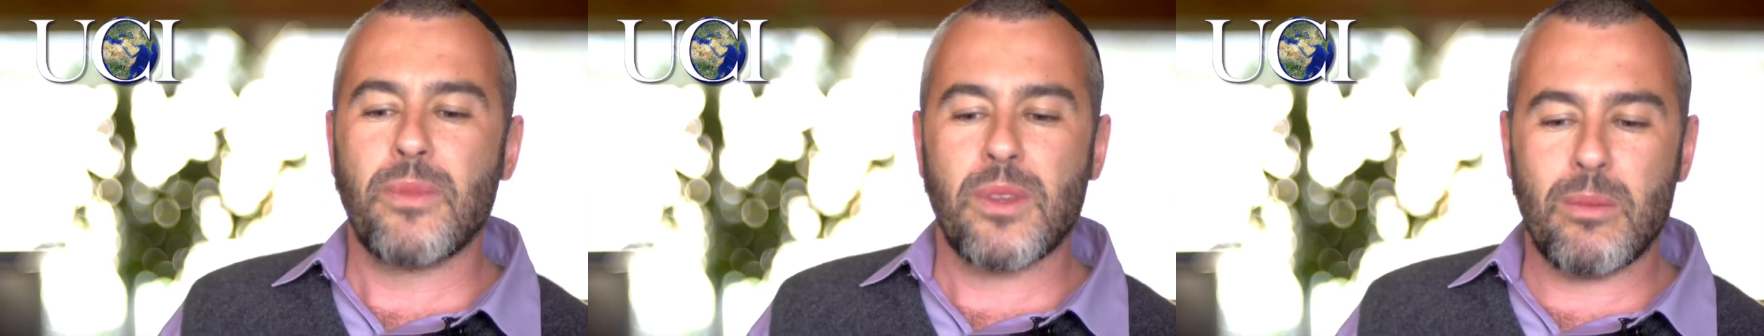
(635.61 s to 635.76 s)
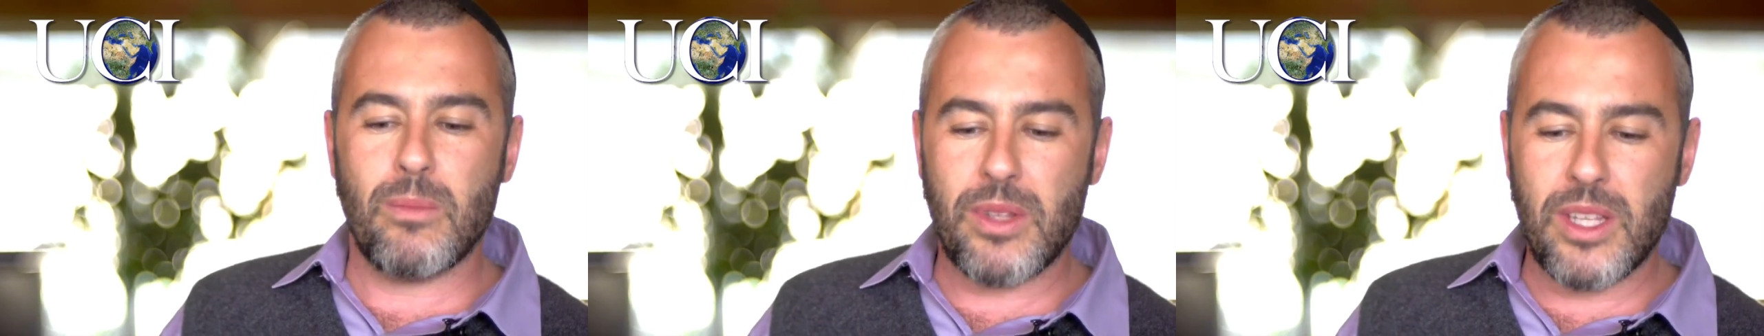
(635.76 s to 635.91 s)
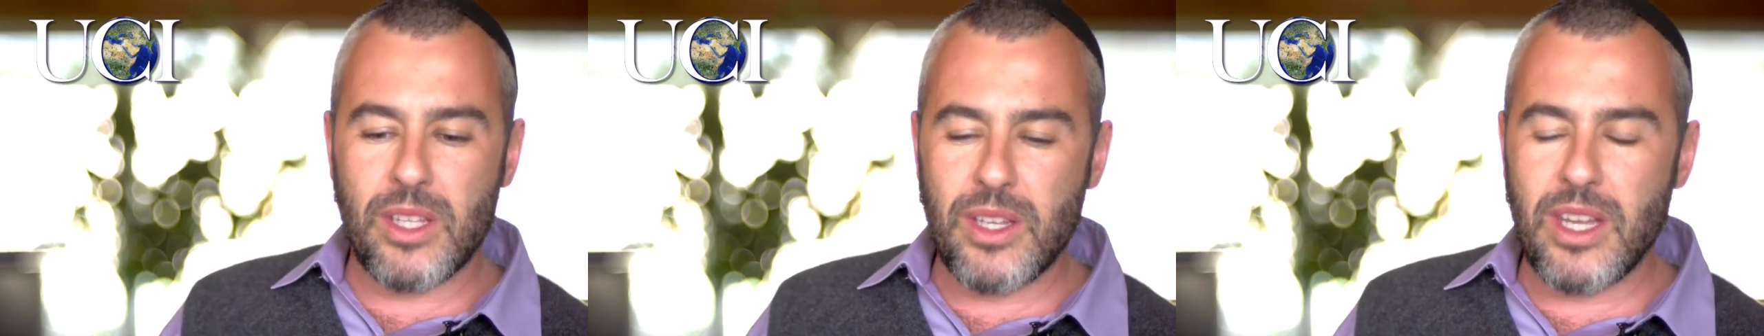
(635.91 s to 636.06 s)

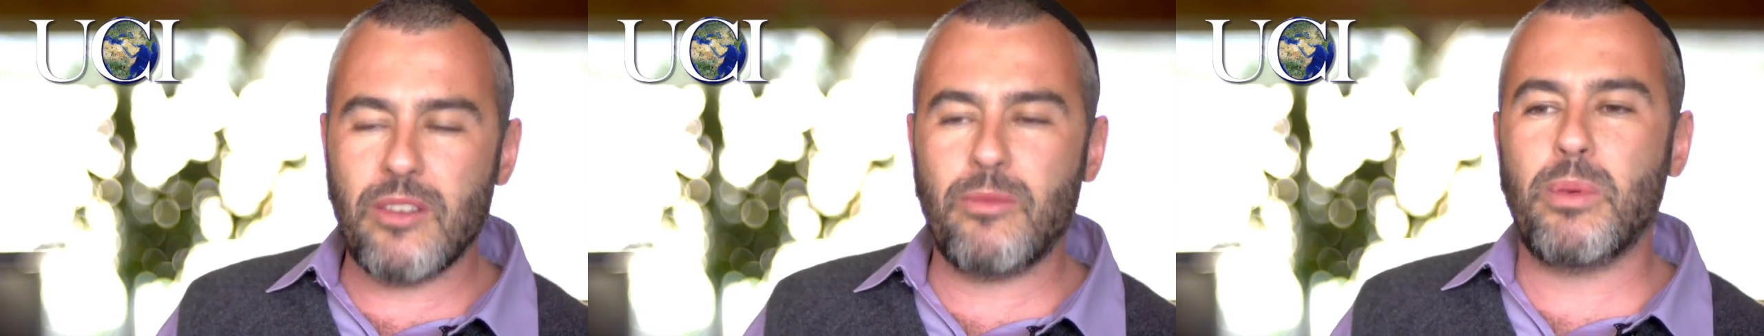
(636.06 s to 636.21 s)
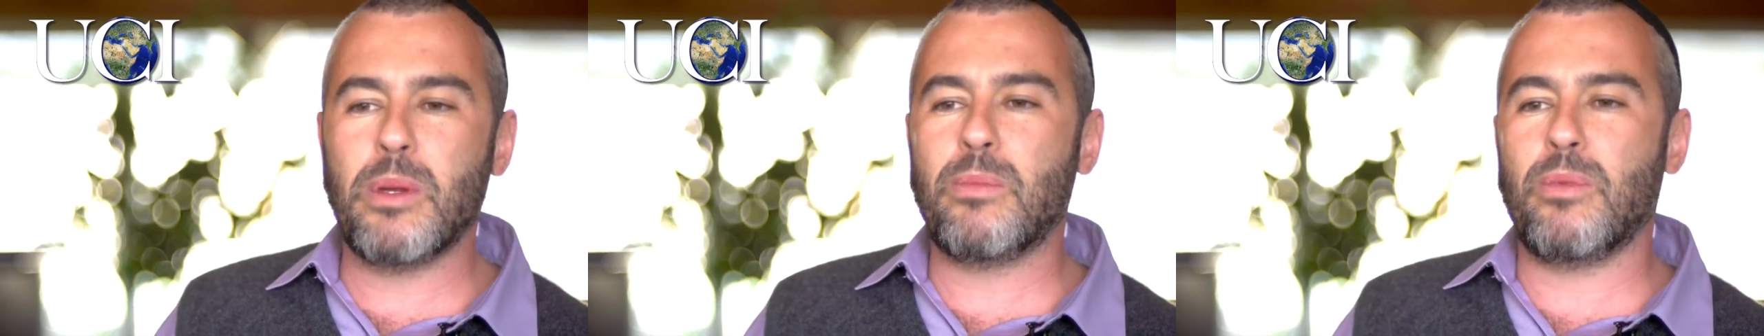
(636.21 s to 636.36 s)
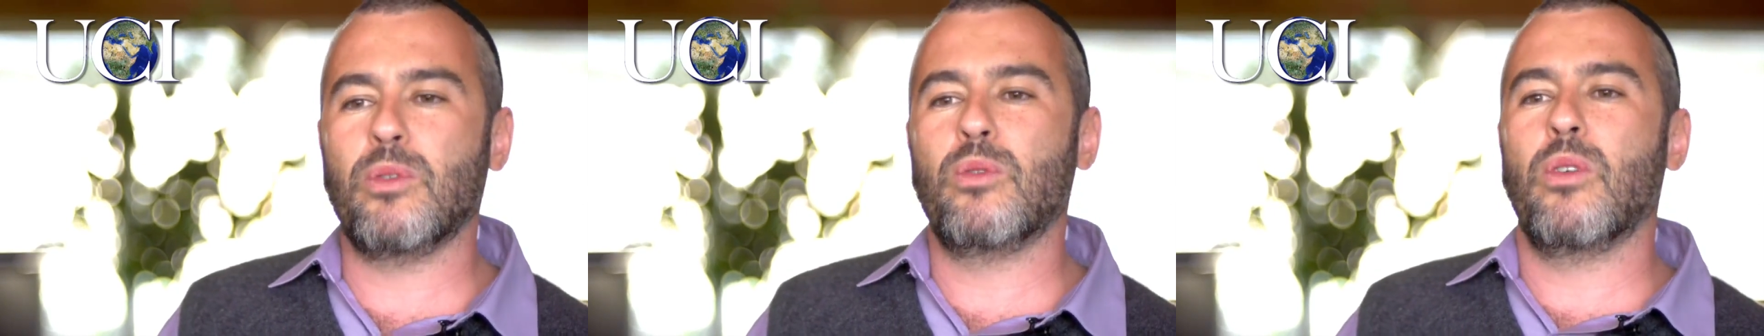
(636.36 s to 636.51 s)
But then you have
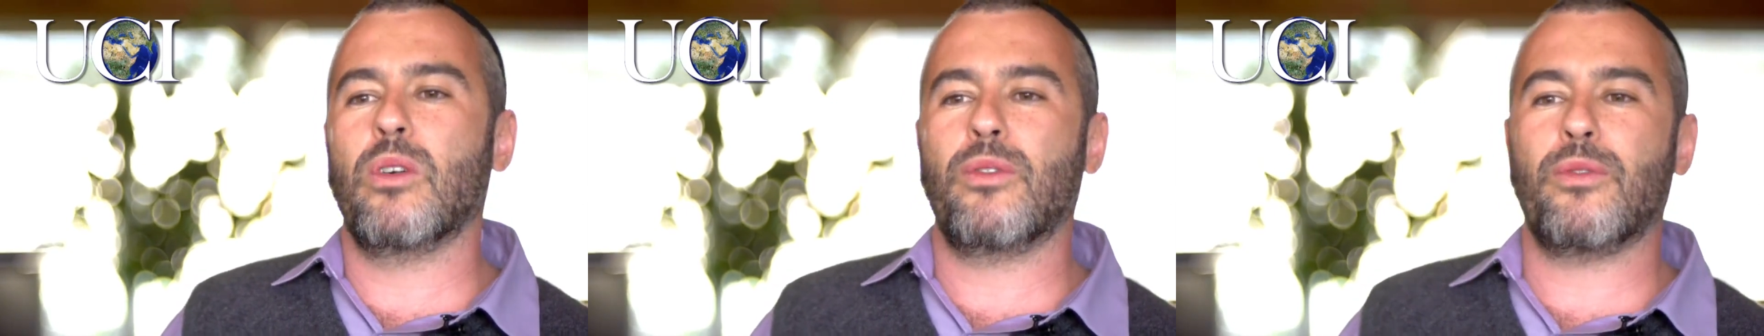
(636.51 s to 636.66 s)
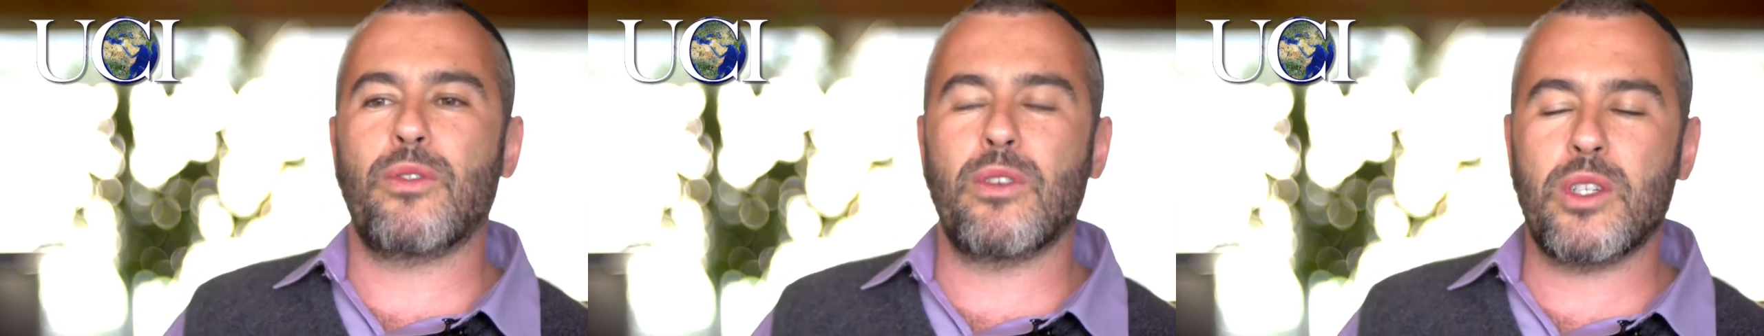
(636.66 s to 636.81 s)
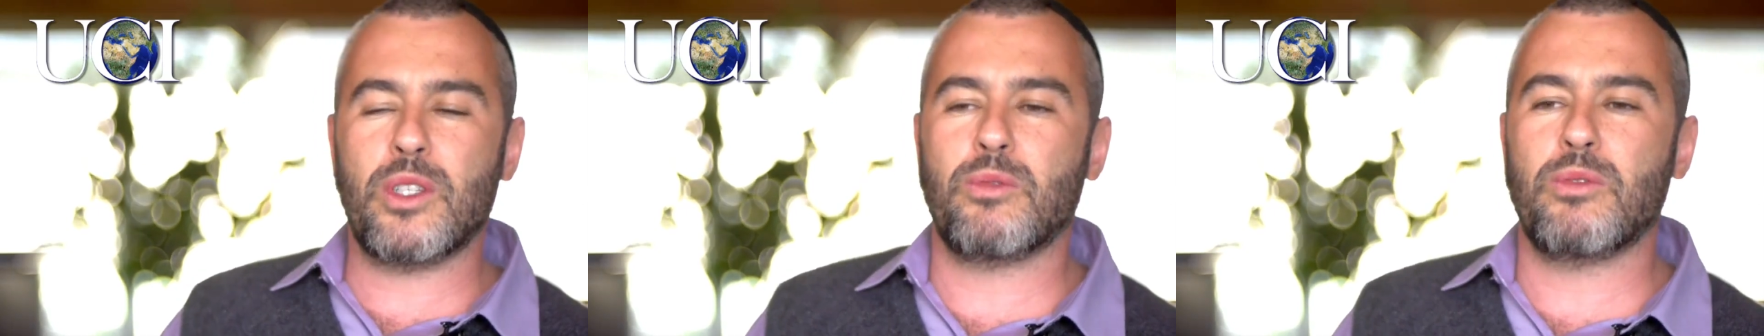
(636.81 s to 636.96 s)
people who are
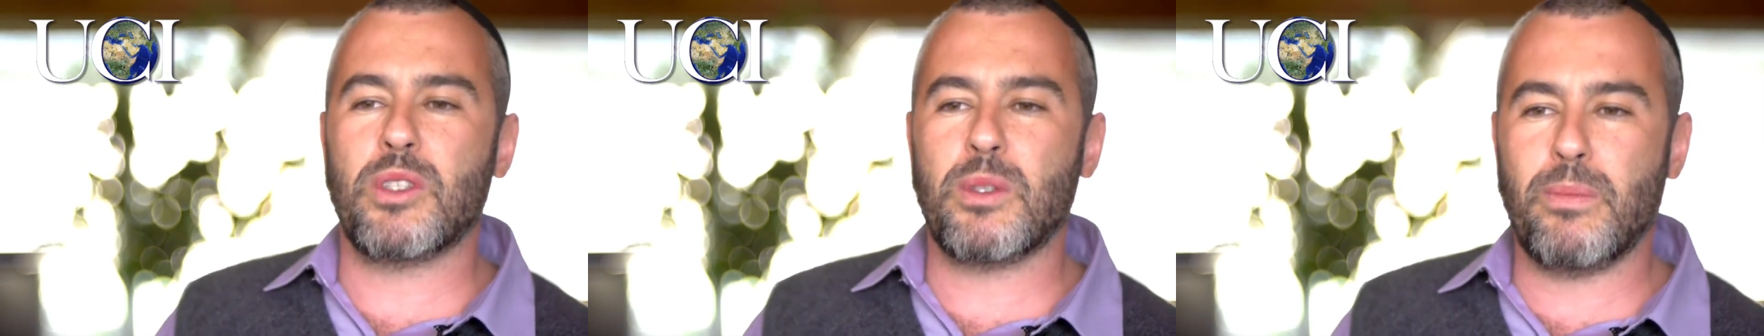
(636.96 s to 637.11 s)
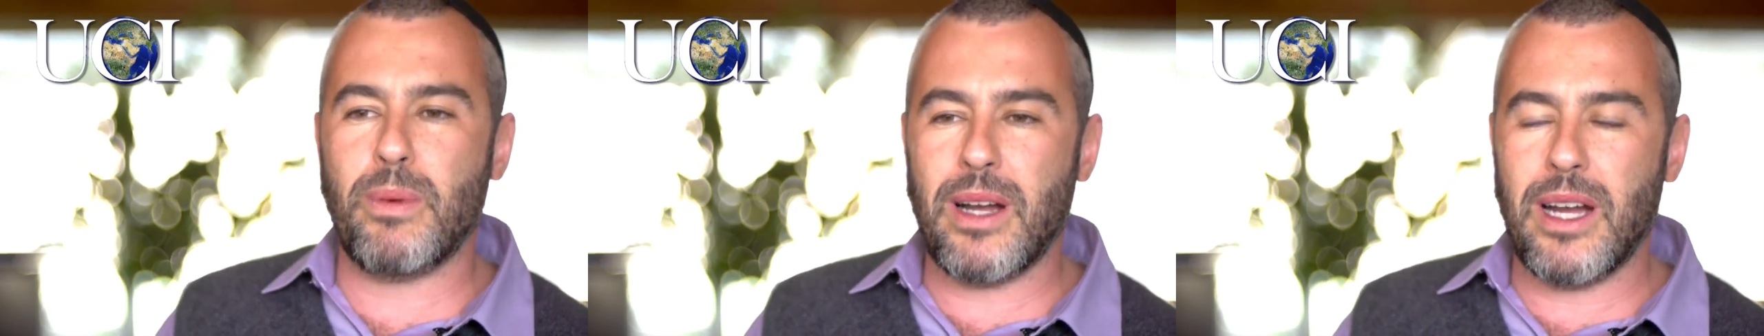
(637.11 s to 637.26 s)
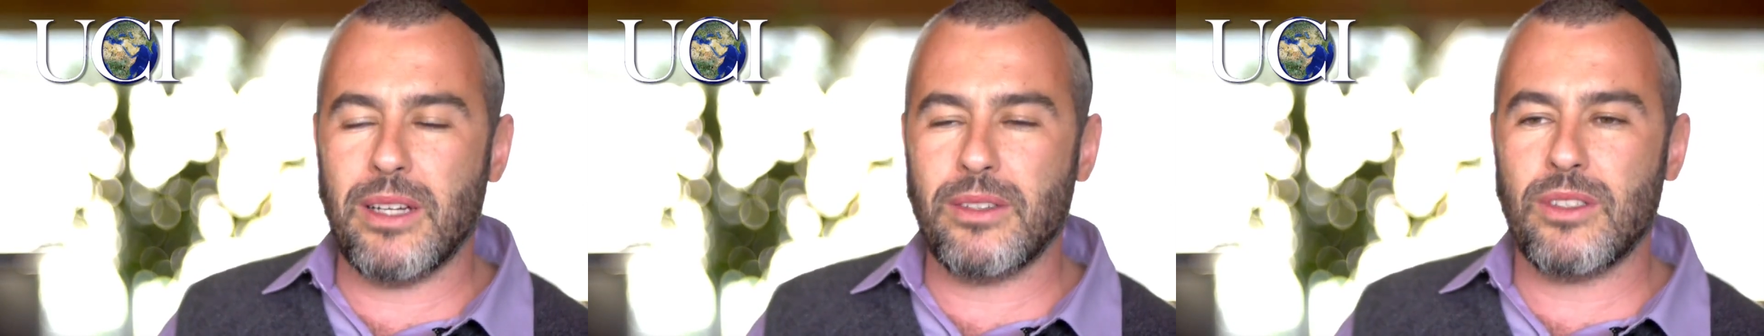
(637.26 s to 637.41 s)
first
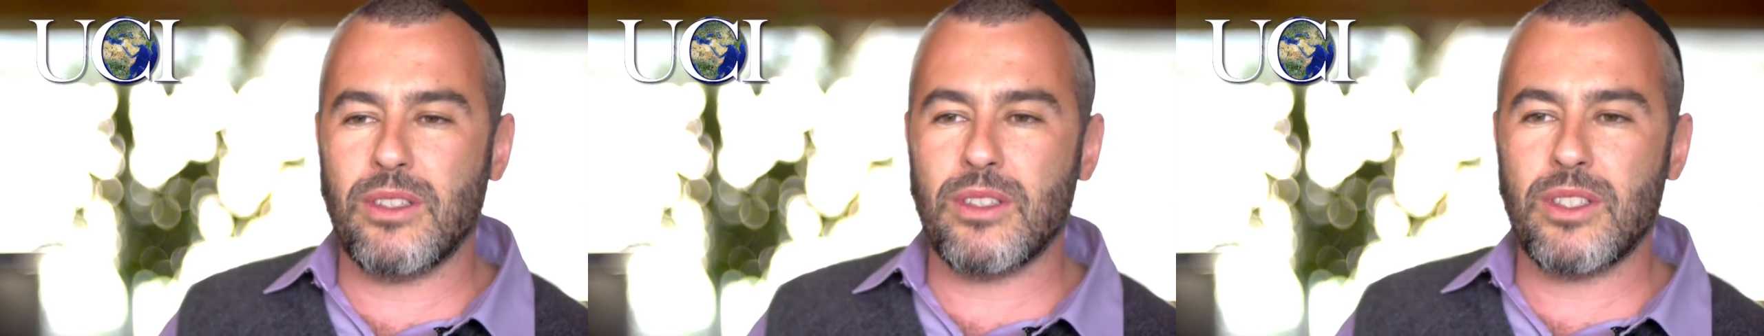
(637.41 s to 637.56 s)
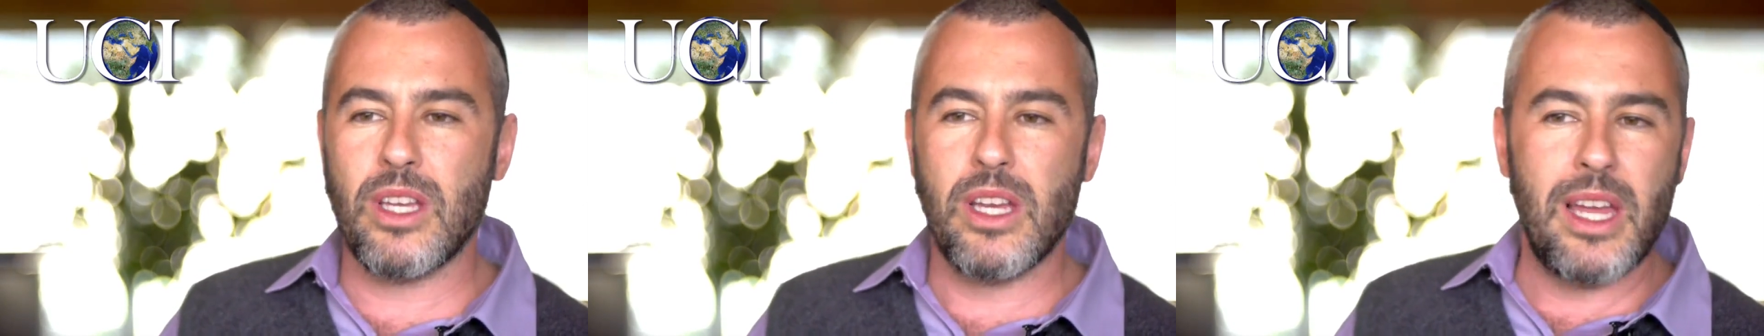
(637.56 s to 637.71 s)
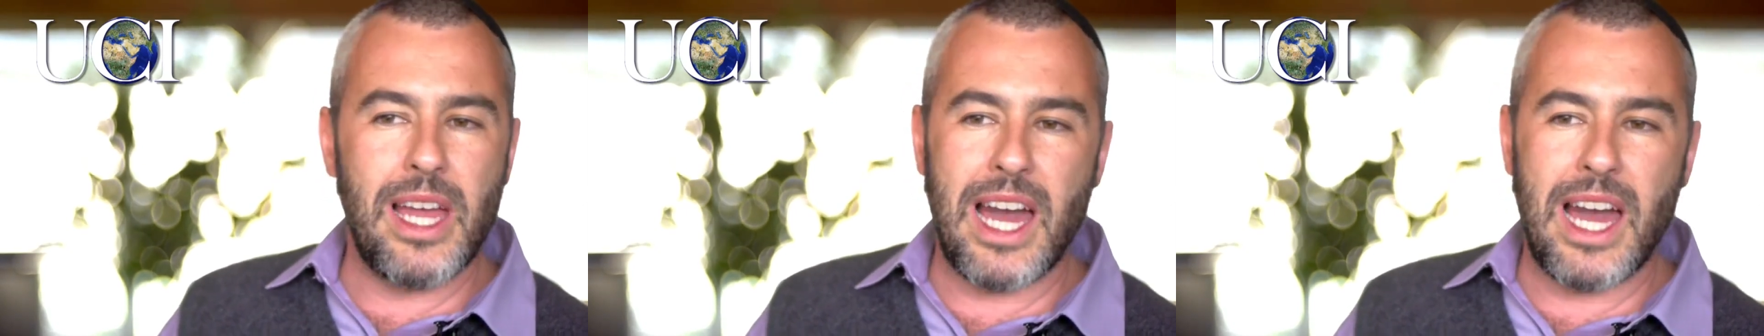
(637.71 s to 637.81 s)
responders.